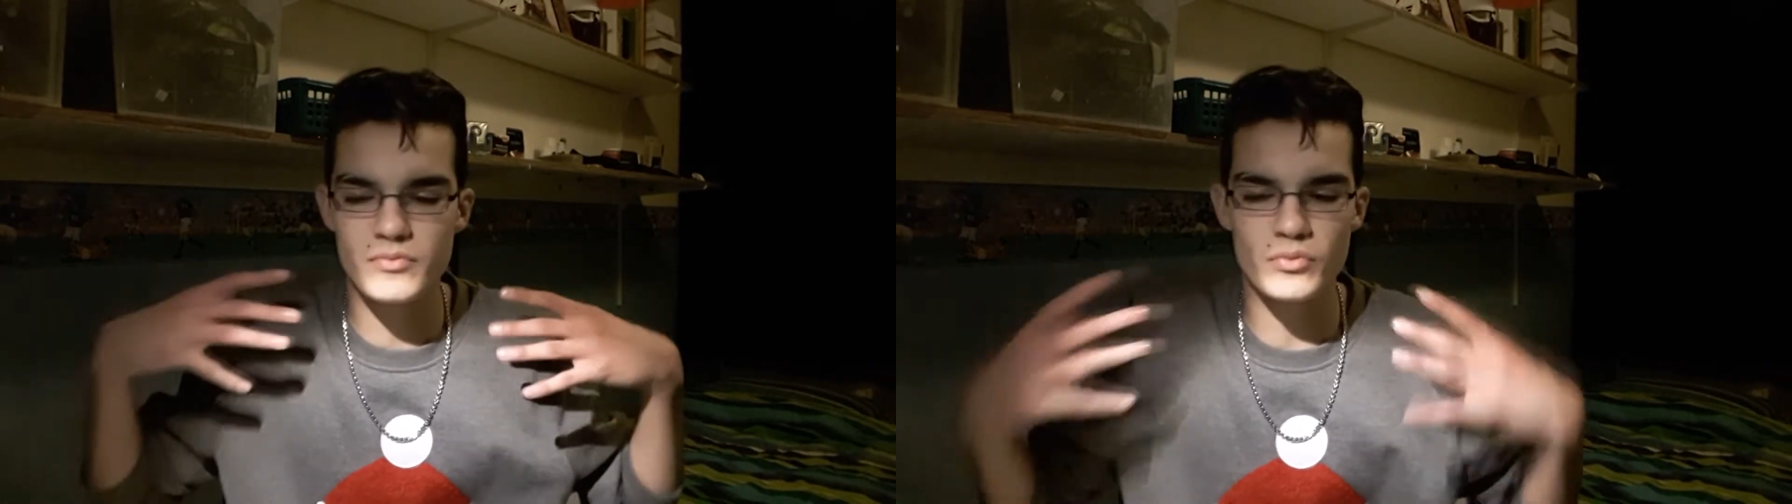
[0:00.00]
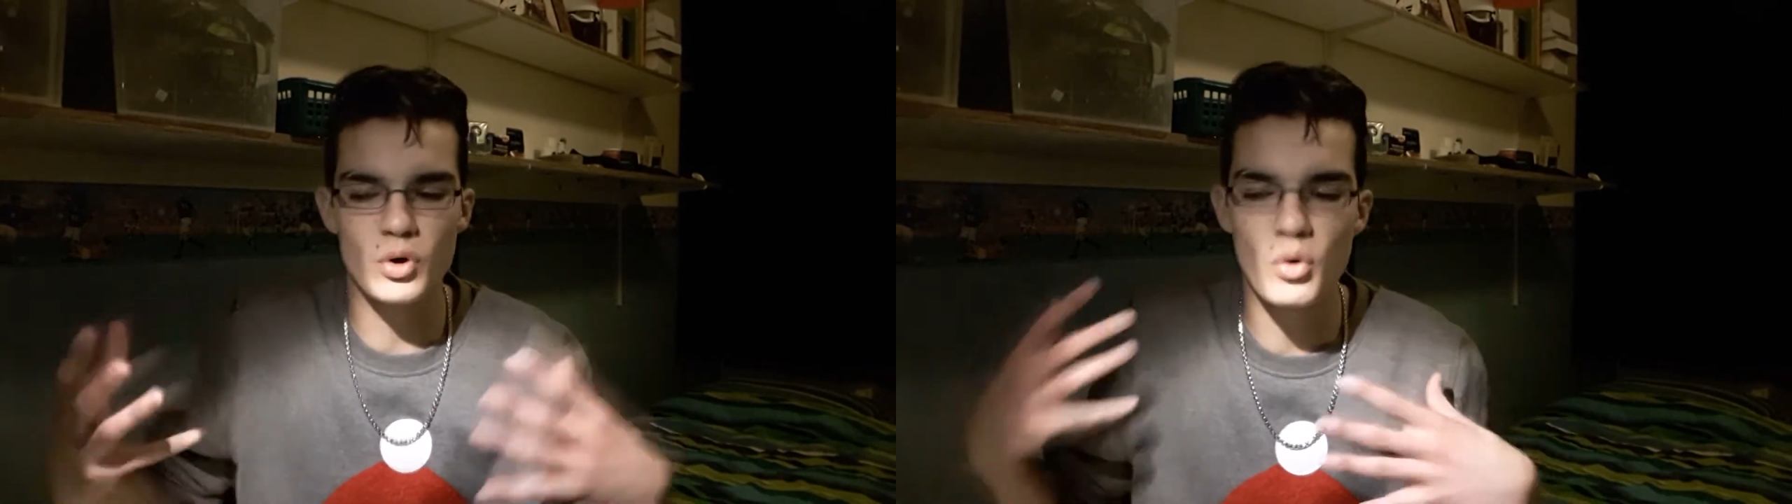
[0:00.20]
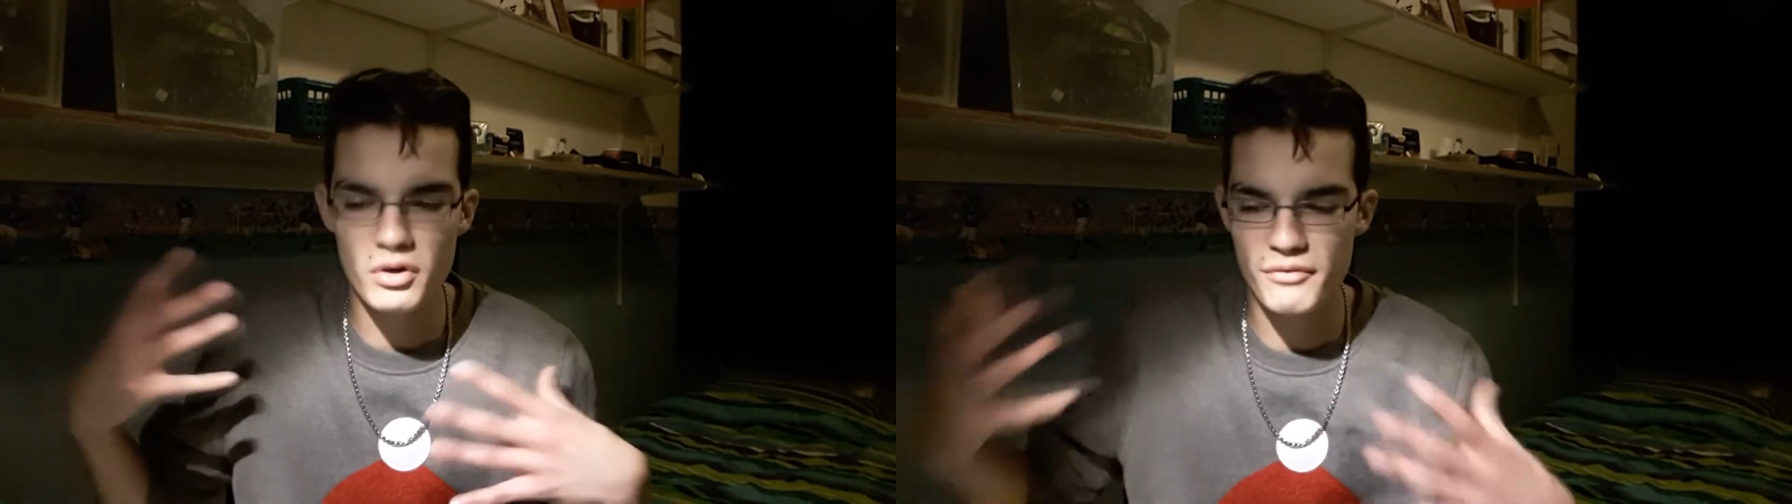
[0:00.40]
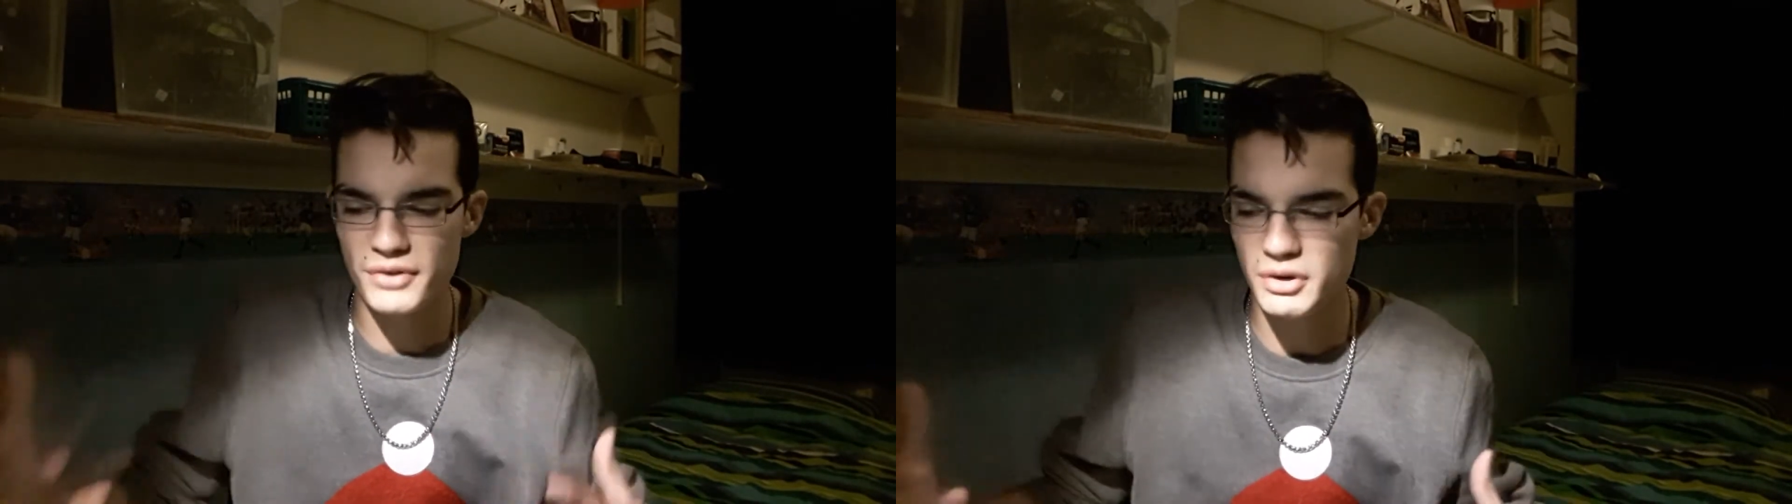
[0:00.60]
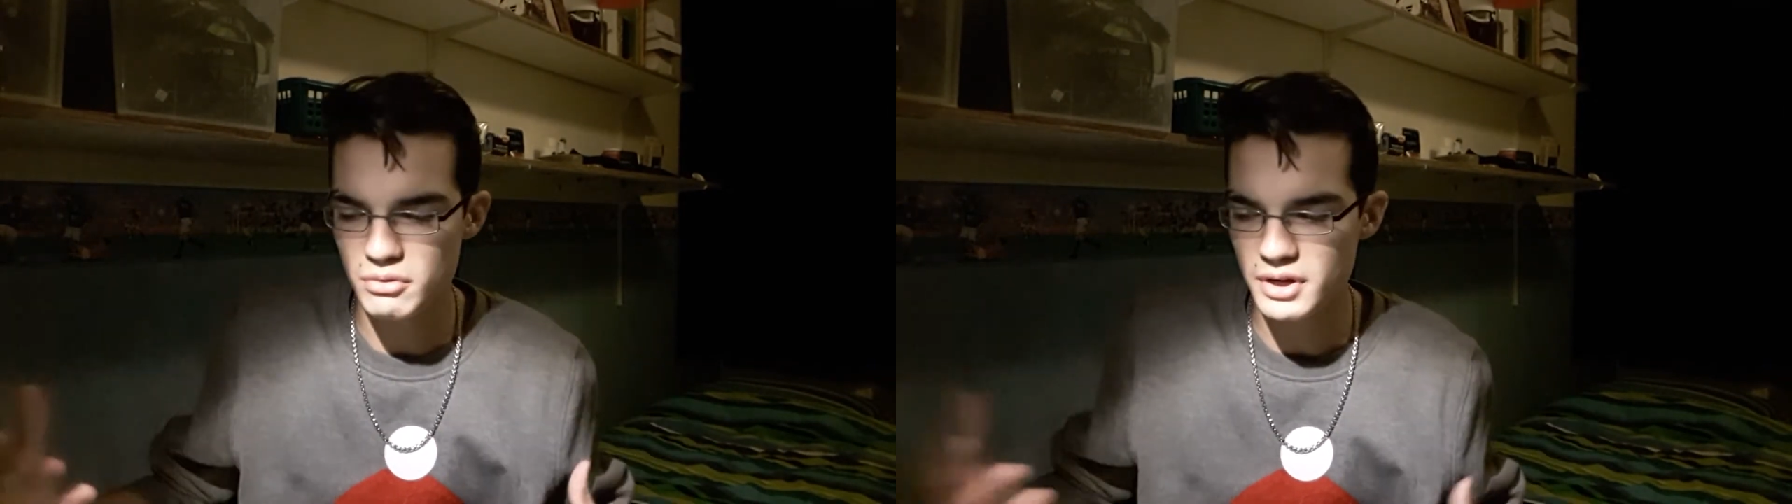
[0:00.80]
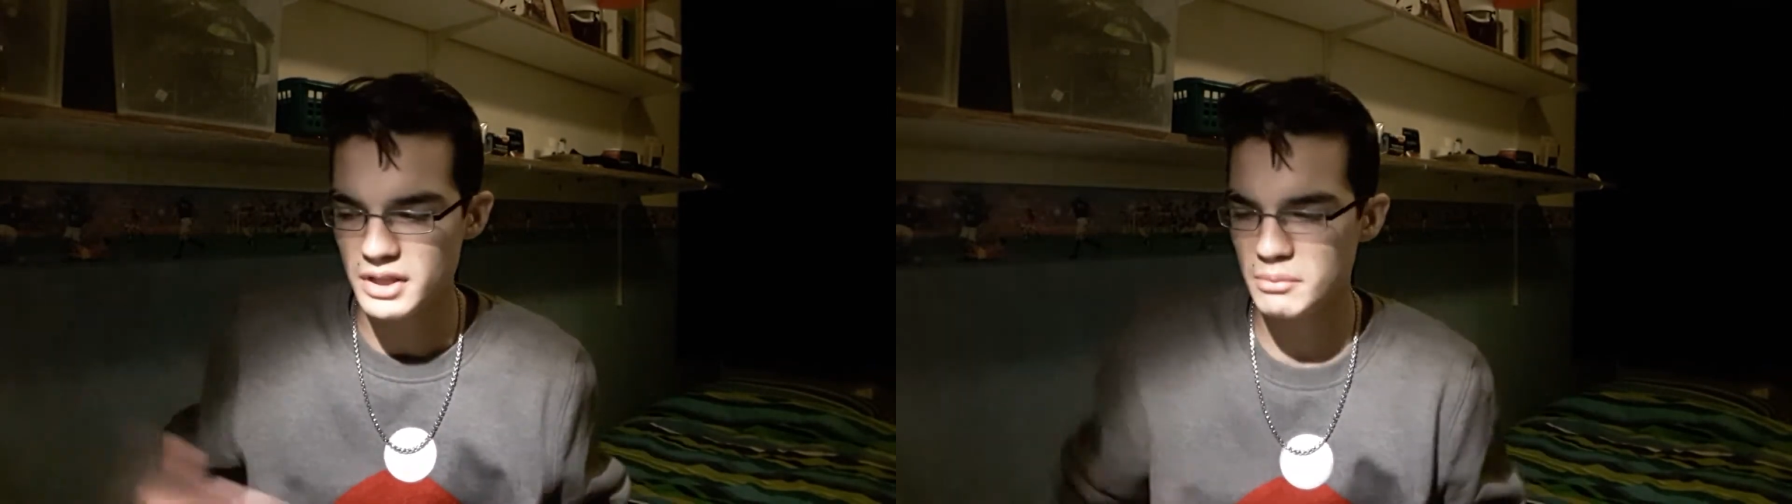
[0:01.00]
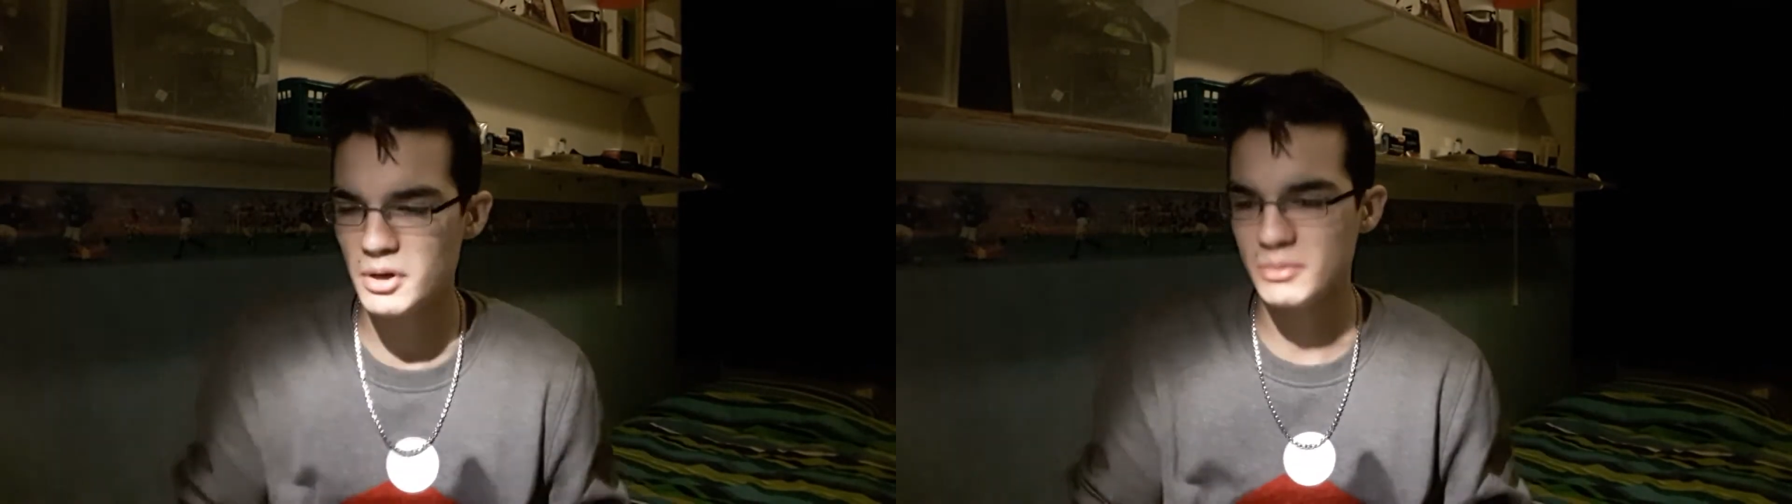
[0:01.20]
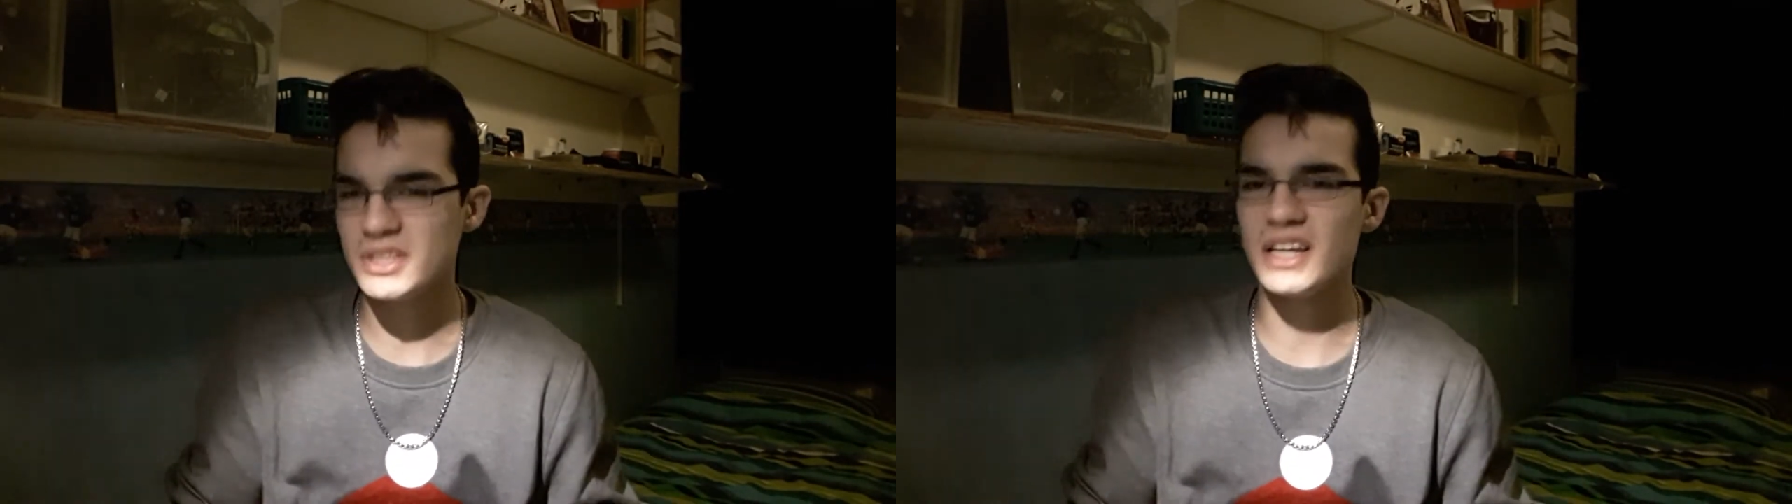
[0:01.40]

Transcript: record a video at the moment